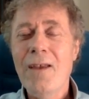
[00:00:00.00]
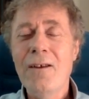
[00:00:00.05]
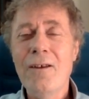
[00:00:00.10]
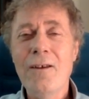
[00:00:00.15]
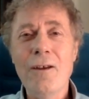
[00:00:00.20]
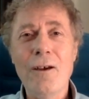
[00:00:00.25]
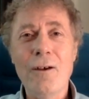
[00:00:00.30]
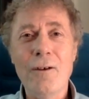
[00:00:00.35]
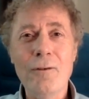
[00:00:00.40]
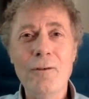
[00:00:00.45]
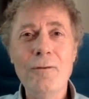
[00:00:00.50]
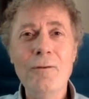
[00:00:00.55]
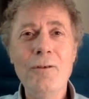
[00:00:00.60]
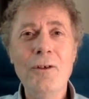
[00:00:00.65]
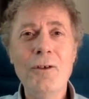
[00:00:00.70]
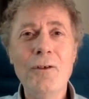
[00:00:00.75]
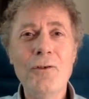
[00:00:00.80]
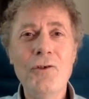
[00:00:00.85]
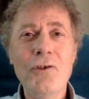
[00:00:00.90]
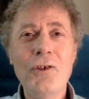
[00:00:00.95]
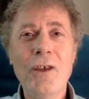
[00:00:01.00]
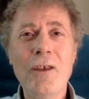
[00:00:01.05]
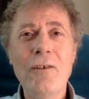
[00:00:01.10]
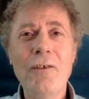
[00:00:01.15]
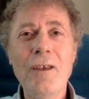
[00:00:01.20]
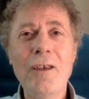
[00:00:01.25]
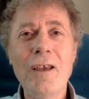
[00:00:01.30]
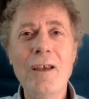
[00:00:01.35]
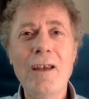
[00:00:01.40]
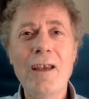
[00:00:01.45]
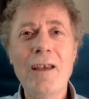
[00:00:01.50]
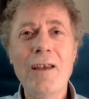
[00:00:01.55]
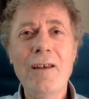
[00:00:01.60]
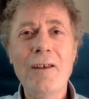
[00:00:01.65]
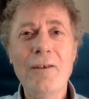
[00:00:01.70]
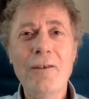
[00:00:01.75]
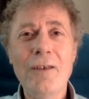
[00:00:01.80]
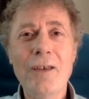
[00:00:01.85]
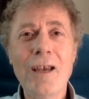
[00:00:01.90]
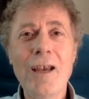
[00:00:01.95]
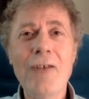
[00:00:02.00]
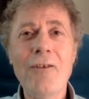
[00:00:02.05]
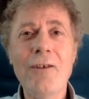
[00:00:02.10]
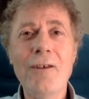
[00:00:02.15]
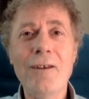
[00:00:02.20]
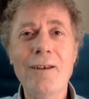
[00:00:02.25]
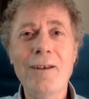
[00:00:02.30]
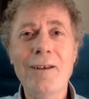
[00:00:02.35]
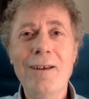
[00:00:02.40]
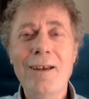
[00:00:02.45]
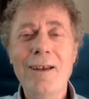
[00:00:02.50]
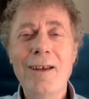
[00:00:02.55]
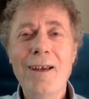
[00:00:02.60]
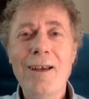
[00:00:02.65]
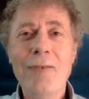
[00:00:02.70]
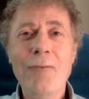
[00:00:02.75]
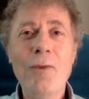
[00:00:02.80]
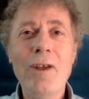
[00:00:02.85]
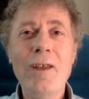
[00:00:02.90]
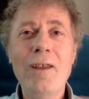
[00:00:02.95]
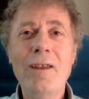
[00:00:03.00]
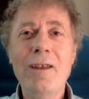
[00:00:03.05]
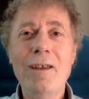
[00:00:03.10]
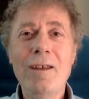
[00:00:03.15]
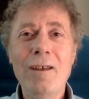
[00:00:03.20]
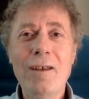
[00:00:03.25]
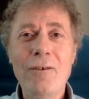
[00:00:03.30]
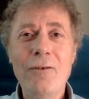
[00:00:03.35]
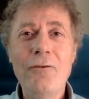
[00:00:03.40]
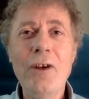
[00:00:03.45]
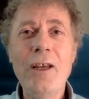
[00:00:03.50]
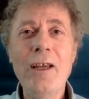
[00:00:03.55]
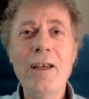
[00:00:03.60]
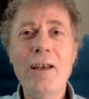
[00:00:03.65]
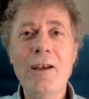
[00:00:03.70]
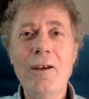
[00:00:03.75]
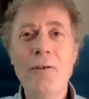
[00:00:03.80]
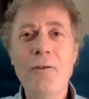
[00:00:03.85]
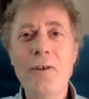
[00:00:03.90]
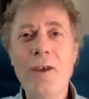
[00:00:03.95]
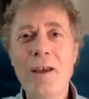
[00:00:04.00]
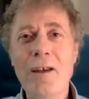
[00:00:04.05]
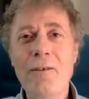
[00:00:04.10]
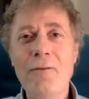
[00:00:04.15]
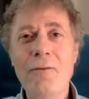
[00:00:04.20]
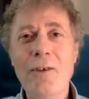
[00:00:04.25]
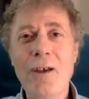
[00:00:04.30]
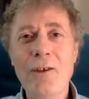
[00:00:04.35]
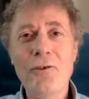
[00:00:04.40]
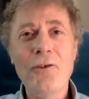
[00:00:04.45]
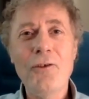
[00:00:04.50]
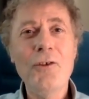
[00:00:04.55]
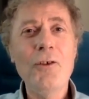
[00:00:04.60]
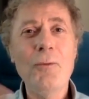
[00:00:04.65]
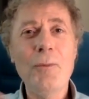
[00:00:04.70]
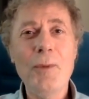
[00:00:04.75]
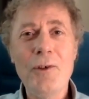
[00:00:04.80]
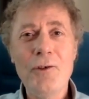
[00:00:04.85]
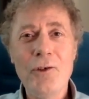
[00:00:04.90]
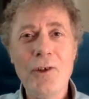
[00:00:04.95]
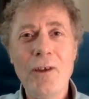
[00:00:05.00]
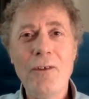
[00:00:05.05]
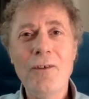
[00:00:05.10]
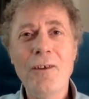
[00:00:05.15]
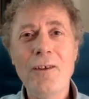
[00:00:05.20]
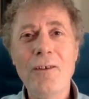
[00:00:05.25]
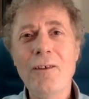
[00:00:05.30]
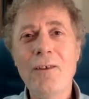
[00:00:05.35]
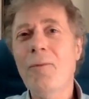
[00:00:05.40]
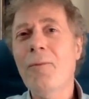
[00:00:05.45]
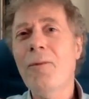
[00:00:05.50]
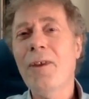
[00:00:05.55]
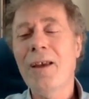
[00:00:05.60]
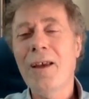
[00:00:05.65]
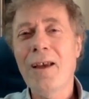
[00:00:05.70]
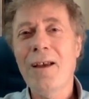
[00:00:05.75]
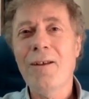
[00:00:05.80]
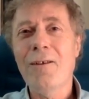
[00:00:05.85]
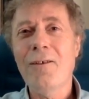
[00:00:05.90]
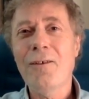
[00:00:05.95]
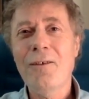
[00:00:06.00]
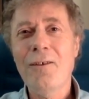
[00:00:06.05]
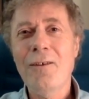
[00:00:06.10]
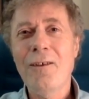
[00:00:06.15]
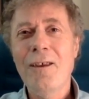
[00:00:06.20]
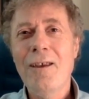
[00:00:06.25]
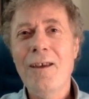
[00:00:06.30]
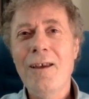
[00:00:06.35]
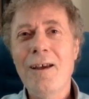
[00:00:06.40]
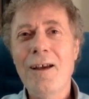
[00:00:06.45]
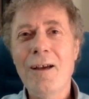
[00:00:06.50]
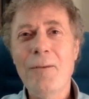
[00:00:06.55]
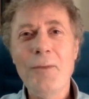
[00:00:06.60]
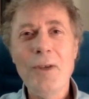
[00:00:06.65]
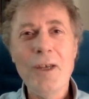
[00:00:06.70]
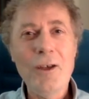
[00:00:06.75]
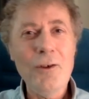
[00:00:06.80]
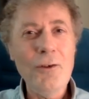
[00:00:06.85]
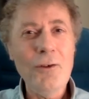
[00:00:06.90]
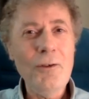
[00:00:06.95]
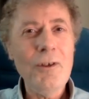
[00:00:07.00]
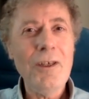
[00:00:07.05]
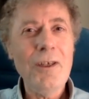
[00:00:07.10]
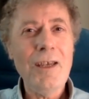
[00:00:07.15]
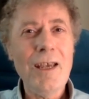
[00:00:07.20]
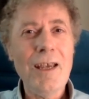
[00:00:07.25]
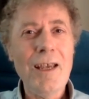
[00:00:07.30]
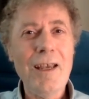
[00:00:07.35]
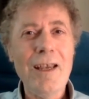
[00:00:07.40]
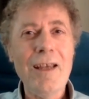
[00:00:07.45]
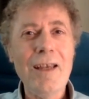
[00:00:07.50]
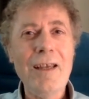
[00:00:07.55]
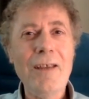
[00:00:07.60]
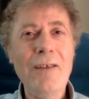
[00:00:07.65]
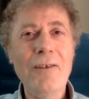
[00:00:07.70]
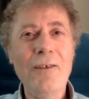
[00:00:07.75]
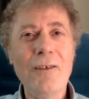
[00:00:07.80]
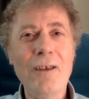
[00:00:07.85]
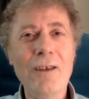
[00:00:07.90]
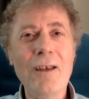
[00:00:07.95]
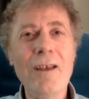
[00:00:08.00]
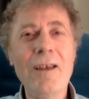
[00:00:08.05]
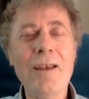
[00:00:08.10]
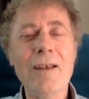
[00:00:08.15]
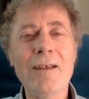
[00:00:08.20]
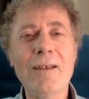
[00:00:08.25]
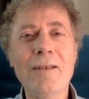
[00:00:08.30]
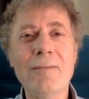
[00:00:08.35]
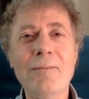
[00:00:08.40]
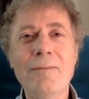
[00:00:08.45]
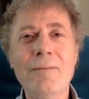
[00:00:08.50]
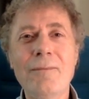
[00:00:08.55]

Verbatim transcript: No, you're chasing an endless carrot when the drink goes out of fashion, you'll be chasing something else. I mean, it couldn't get any sillier.